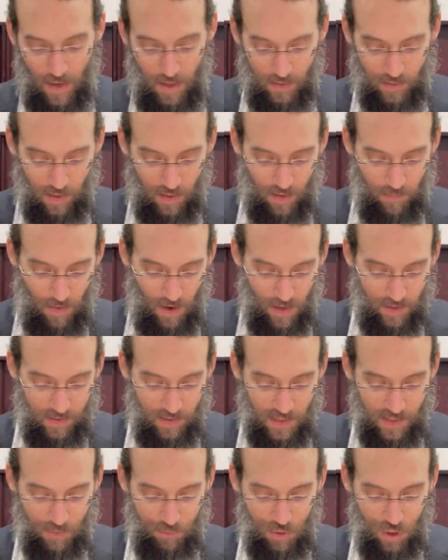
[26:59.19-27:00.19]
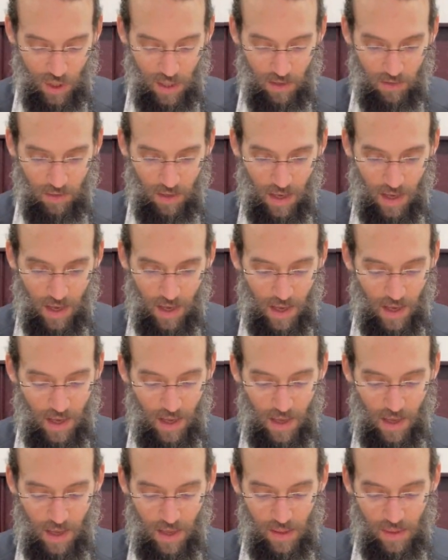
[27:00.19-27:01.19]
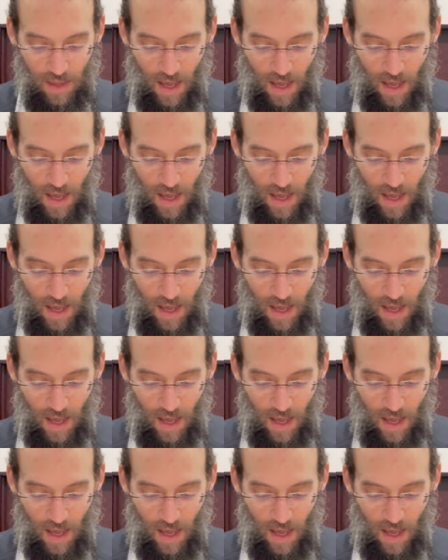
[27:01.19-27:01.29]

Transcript: So the Gemara says, Pshite,